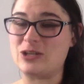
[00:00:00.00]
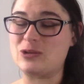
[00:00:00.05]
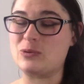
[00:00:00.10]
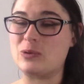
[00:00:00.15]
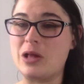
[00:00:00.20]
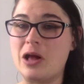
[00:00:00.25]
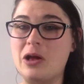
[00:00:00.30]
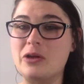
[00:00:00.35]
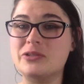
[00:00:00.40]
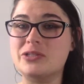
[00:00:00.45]
You
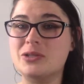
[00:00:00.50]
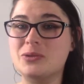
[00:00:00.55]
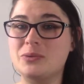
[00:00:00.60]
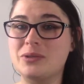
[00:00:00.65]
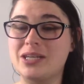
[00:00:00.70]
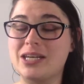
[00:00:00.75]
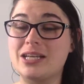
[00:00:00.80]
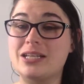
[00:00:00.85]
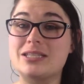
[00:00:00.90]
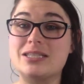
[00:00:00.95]
will also
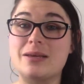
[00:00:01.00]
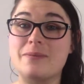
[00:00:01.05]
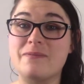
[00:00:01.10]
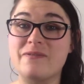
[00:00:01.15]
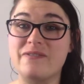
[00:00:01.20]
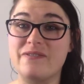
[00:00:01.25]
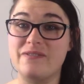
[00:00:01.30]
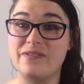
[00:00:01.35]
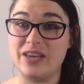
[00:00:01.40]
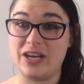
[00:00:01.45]
need some
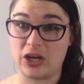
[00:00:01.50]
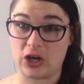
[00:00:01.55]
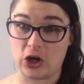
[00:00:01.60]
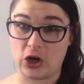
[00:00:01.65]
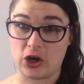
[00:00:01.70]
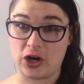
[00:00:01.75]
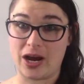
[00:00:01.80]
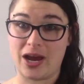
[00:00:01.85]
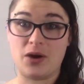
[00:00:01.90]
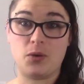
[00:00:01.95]

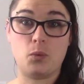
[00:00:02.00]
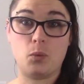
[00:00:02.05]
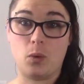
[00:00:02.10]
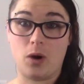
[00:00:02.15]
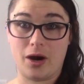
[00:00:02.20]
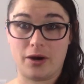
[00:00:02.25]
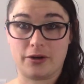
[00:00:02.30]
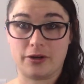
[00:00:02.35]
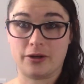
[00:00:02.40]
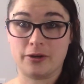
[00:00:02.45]
vinegar and
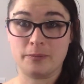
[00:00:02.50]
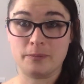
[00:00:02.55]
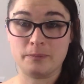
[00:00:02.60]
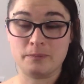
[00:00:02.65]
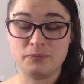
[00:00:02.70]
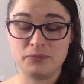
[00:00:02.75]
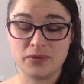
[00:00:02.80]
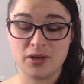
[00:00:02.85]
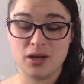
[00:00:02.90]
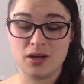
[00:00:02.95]
water.
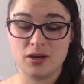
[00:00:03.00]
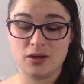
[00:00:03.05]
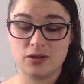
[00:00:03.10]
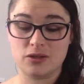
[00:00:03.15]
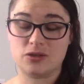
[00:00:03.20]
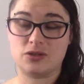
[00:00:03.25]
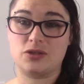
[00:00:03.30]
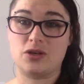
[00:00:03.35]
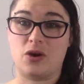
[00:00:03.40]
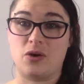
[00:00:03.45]

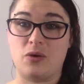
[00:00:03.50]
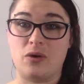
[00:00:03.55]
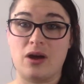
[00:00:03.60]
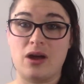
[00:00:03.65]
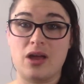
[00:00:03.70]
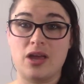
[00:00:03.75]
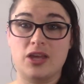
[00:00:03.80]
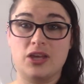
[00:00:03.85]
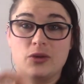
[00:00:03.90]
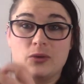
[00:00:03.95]
So
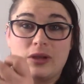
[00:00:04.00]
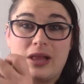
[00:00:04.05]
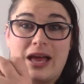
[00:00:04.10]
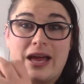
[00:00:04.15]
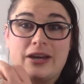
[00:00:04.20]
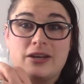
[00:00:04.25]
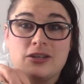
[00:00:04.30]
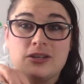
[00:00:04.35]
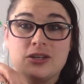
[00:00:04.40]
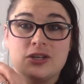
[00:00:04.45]
you will
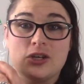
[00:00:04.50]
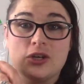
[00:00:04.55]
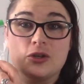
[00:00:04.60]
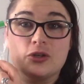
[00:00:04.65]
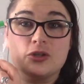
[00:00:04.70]
add your